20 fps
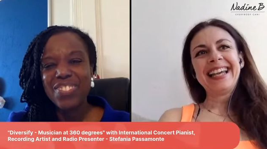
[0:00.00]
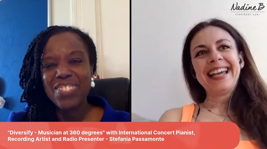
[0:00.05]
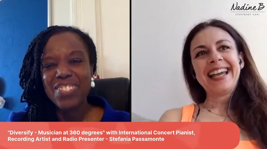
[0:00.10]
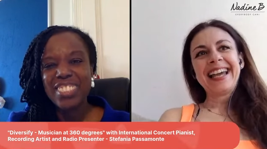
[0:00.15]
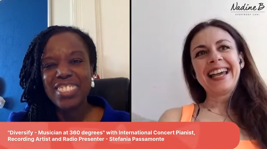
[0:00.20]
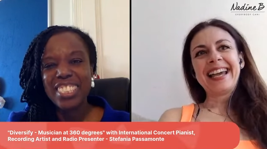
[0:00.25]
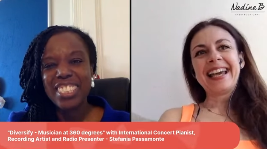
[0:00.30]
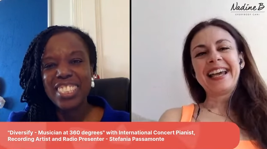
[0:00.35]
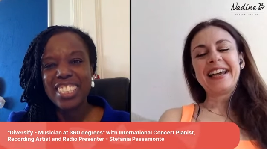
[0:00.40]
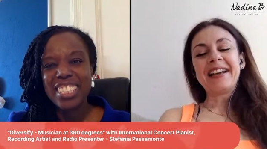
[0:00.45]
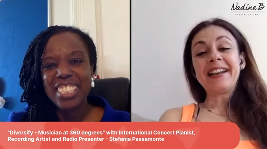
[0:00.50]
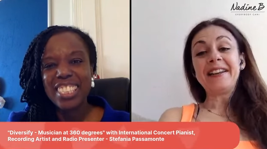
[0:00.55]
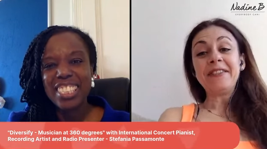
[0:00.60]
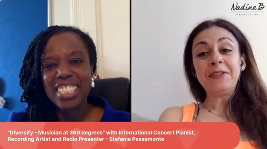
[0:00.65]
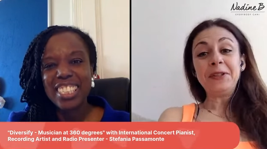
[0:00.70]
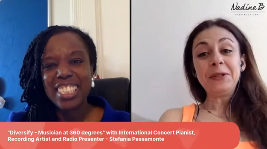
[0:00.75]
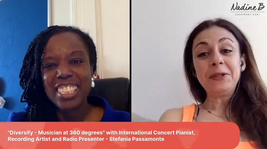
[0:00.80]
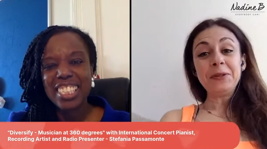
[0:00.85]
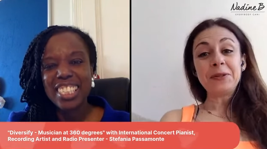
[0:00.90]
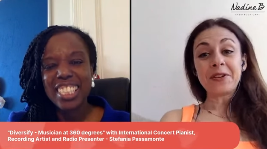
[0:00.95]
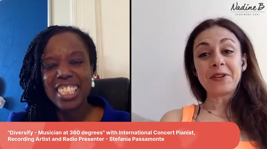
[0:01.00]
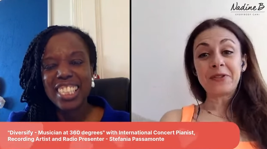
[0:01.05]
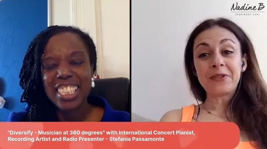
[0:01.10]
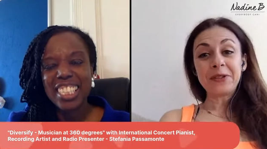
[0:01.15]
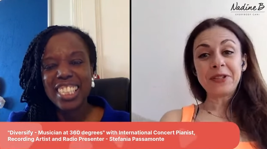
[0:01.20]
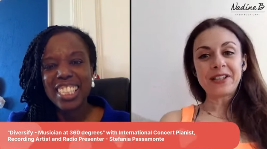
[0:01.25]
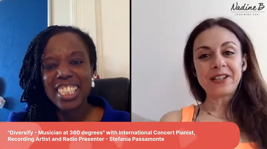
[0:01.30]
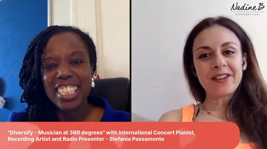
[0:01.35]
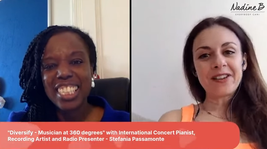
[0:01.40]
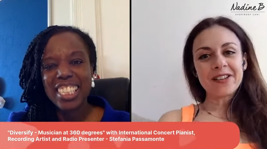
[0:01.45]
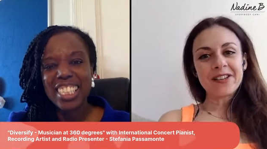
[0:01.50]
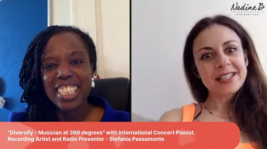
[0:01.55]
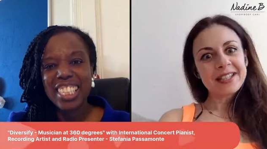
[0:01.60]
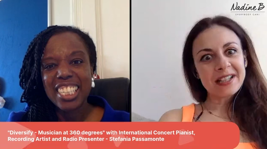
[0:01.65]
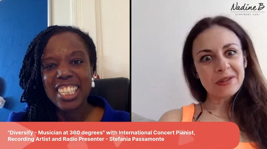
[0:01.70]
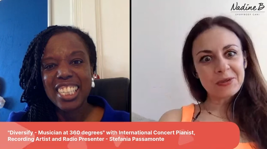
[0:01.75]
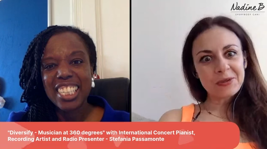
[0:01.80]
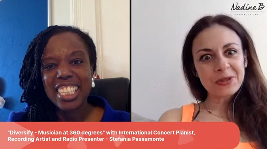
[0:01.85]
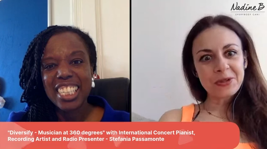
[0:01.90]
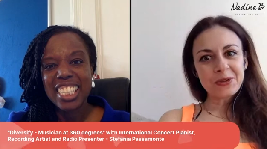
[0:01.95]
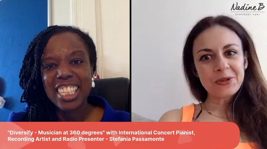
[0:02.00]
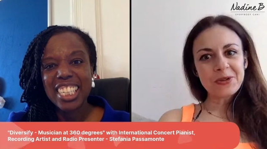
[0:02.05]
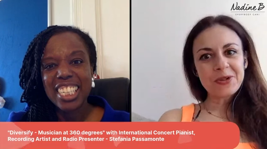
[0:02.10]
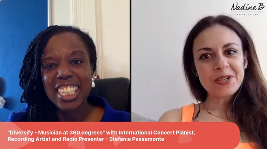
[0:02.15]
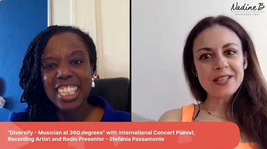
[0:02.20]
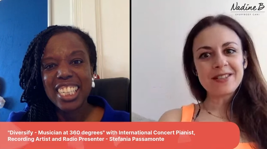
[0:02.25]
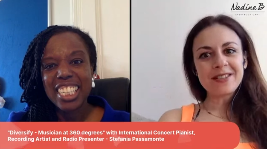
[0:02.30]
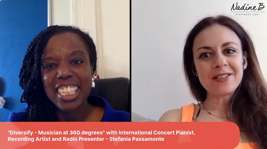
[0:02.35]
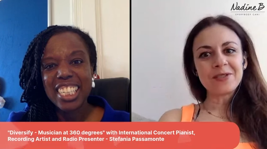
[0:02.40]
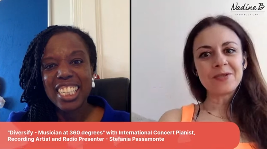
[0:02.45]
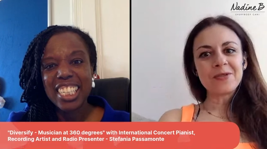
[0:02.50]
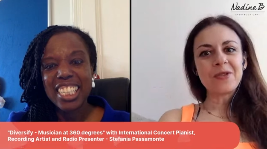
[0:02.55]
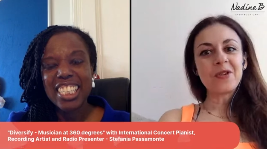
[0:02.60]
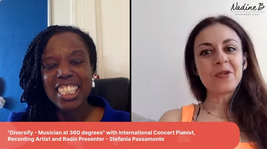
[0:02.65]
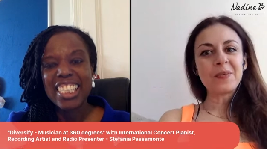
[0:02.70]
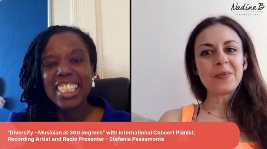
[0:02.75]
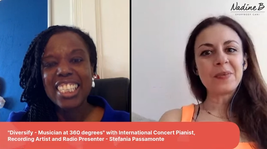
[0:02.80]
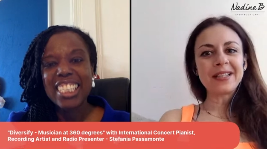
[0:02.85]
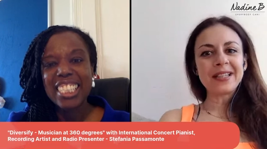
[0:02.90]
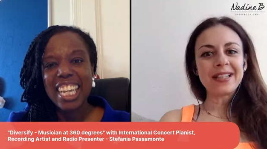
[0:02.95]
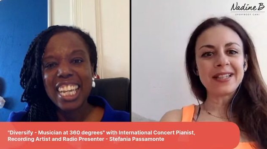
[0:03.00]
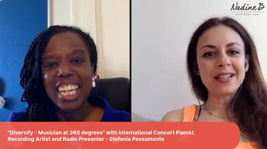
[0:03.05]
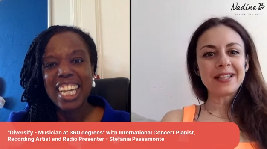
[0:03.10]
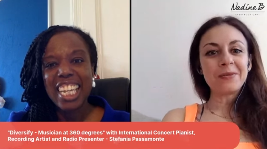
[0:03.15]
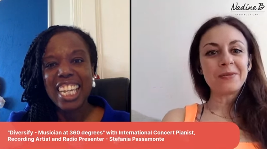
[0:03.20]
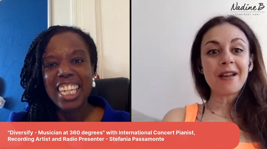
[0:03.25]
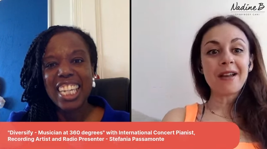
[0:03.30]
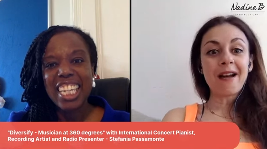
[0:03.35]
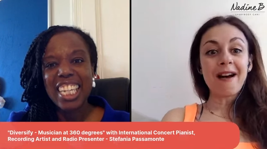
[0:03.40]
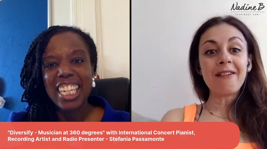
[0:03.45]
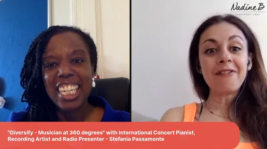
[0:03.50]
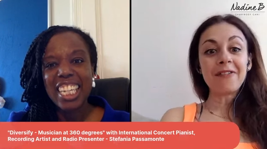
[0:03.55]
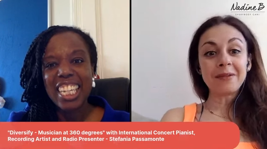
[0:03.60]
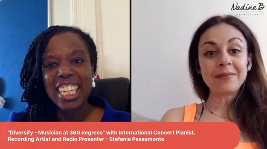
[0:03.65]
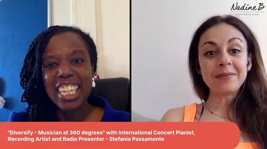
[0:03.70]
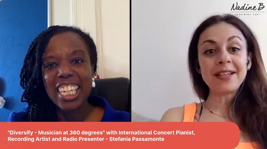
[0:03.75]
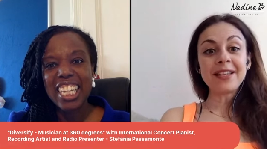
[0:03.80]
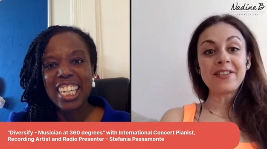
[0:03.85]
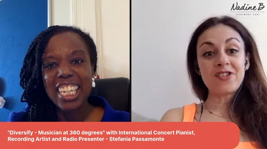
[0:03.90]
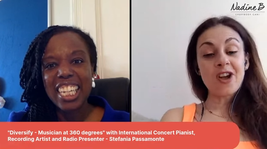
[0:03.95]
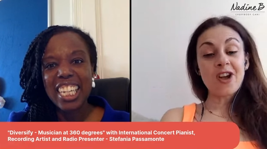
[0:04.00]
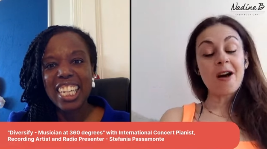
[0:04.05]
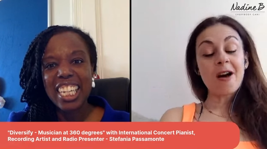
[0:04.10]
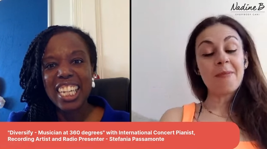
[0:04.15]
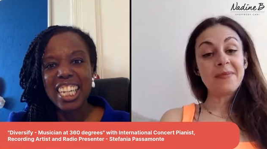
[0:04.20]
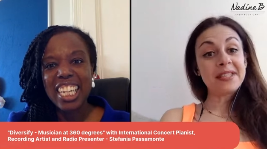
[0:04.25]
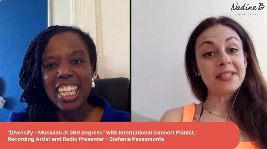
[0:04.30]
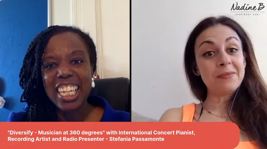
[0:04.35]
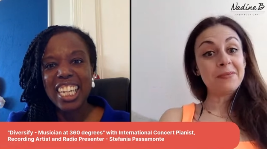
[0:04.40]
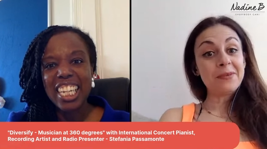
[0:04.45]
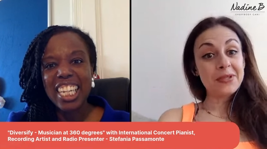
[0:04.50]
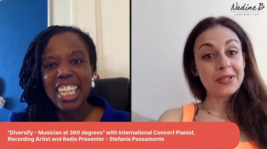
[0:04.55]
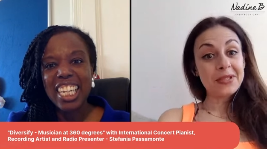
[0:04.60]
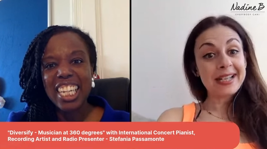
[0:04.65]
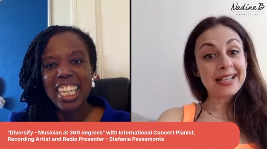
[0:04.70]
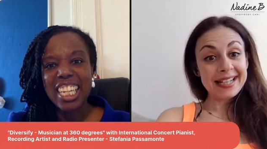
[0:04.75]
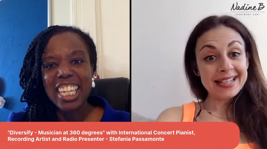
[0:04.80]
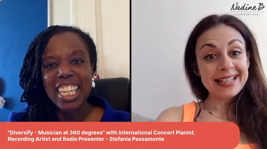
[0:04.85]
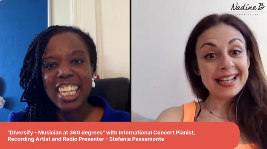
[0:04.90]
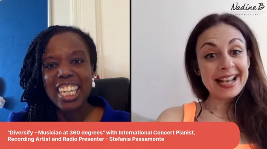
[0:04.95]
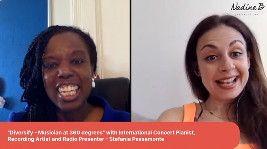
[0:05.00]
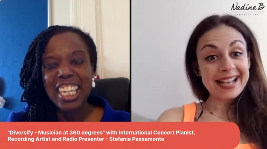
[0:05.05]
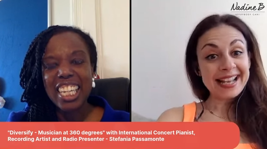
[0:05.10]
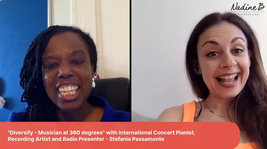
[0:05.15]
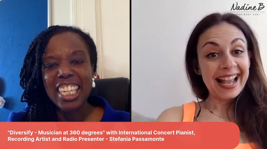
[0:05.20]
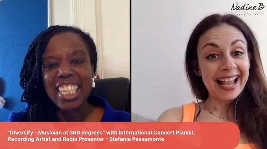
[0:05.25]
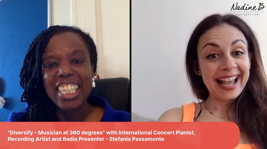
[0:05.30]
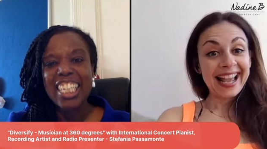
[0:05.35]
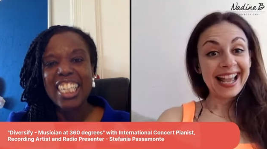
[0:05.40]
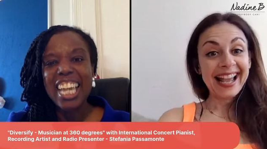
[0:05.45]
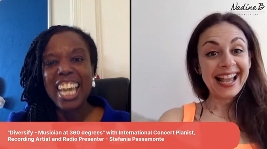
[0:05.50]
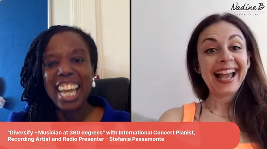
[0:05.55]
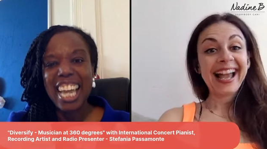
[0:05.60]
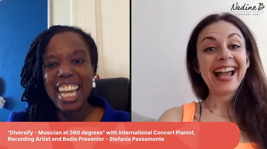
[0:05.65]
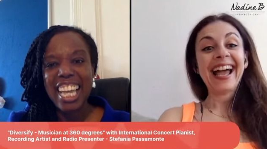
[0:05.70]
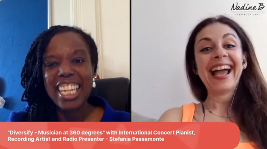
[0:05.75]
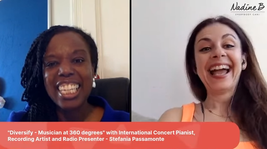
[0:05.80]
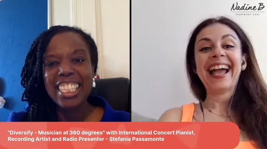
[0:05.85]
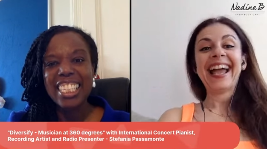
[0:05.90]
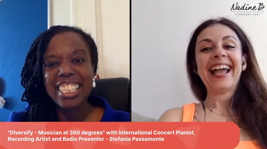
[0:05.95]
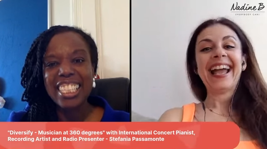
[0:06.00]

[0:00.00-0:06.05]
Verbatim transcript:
Speaker 1: reviews of all the concerts I was going to, hoping that they would offer me a job as a music critic. Yes.